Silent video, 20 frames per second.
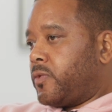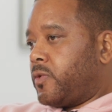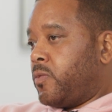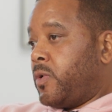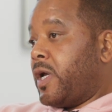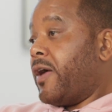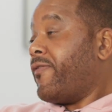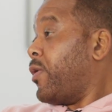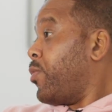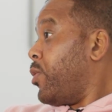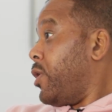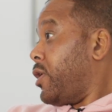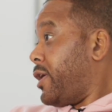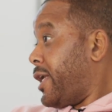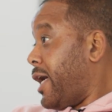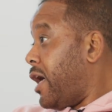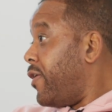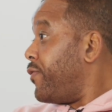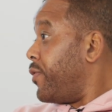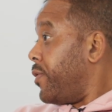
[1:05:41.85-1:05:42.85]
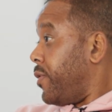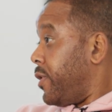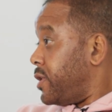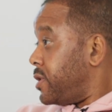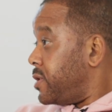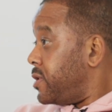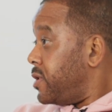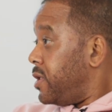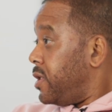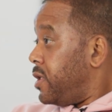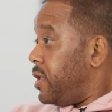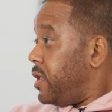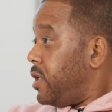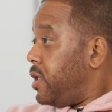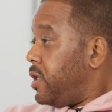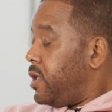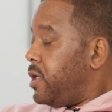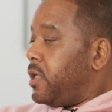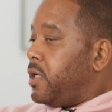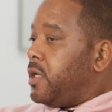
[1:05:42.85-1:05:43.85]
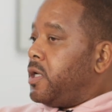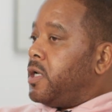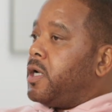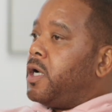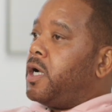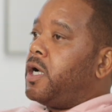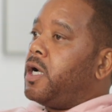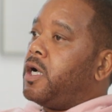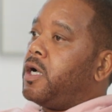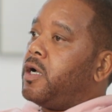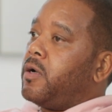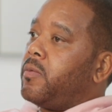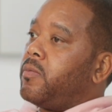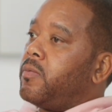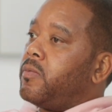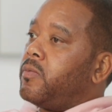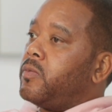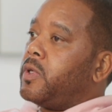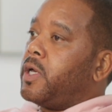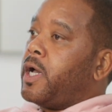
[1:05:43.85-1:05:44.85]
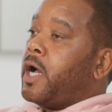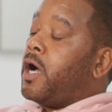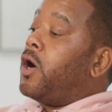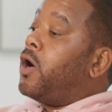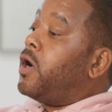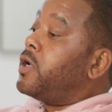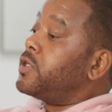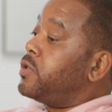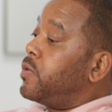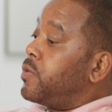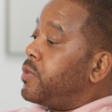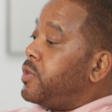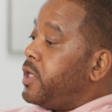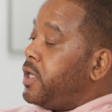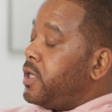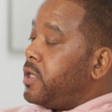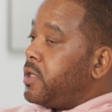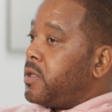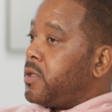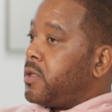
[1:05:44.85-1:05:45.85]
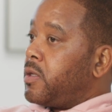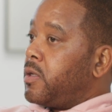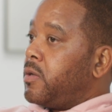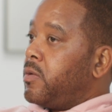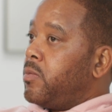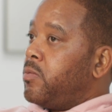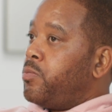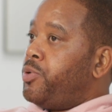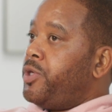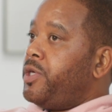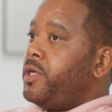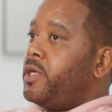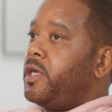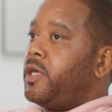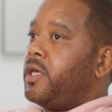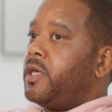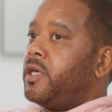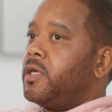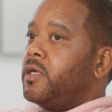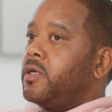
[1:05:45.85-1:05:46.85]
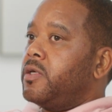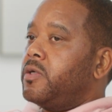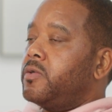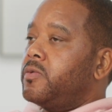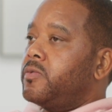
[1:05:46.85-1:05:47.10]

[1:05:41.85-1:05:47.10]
we have our work cut out for us. Right. I also think being